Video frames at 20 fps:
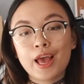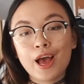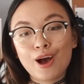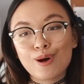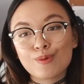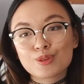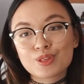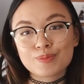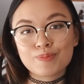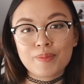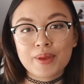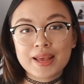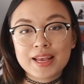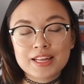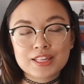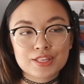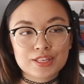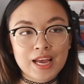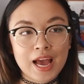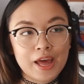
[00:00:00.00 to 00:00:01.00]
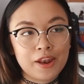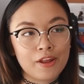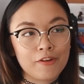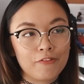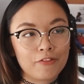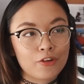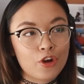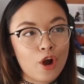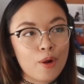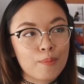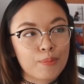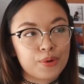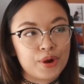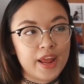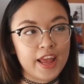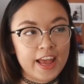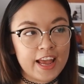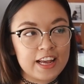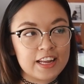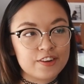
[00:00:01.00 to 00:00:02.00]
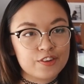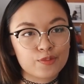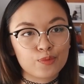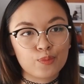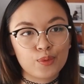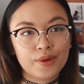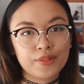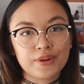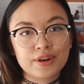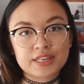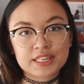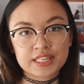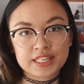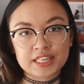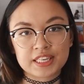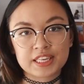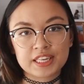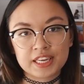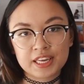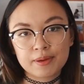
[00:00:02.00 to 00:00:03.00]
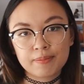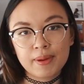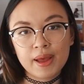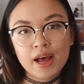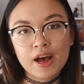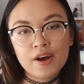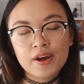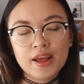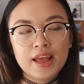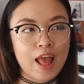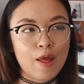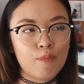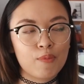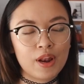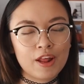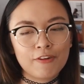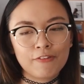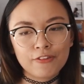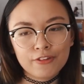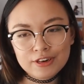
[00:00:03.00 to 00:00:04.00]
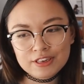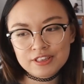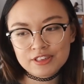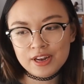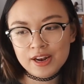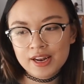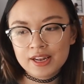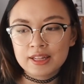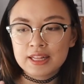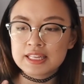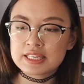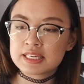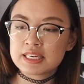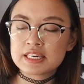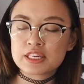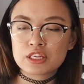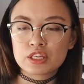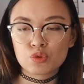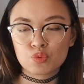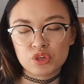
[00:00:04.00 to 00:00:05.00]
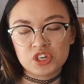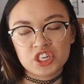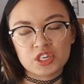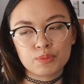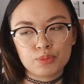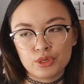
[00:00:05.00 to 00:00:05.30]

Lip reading: helps me to kind of comprehend what they're singing about. And when I first started listening to Swedish